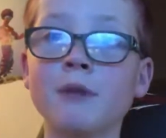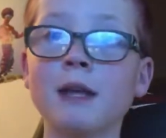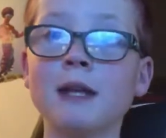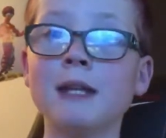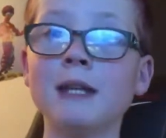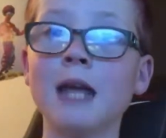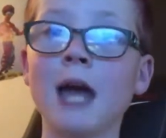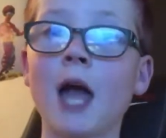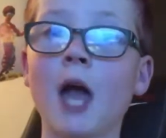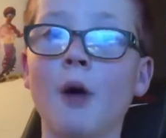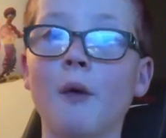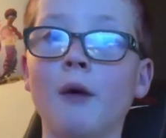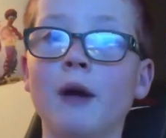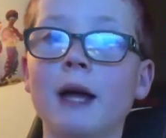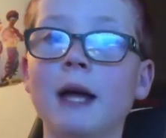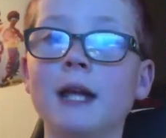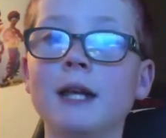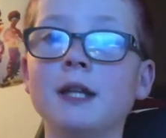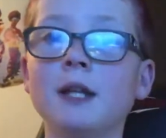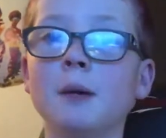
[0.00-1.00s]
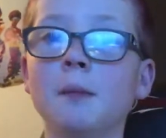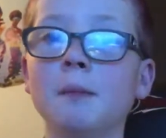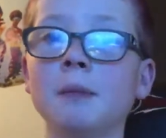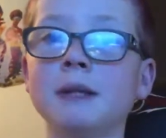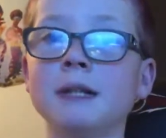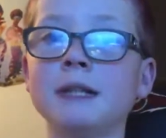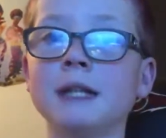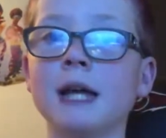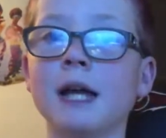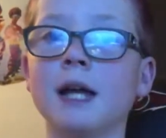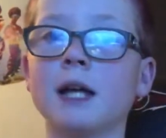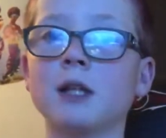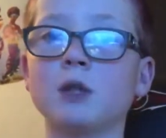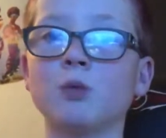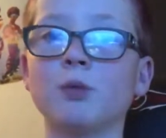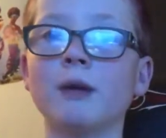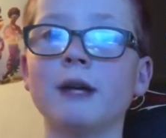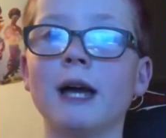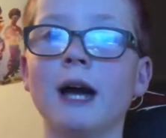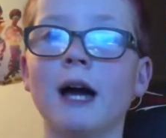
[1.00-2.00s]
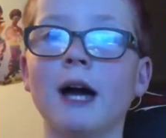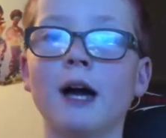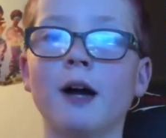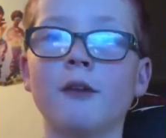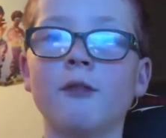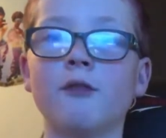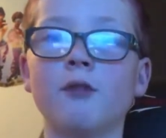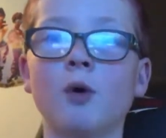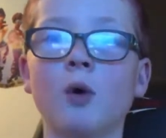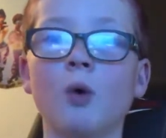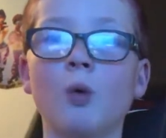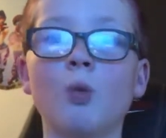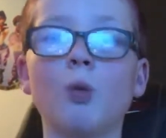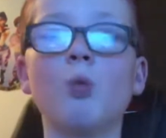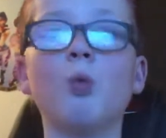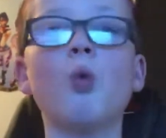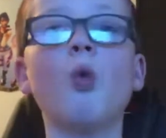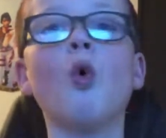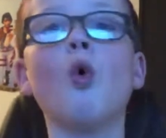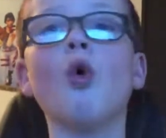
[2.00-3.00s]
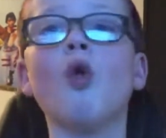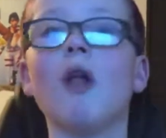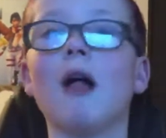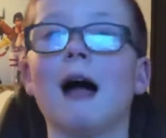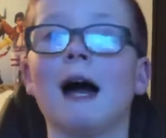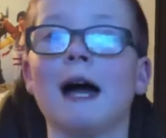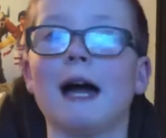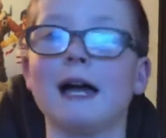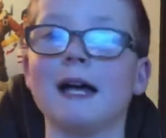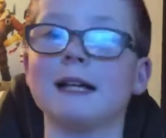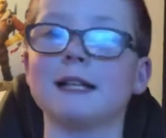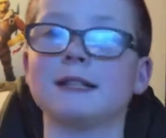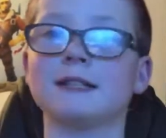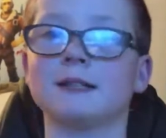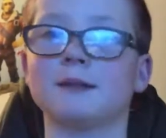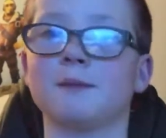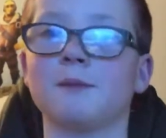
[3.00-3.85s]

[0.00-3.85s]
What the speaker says: Now, in number 6, we have wall hacks.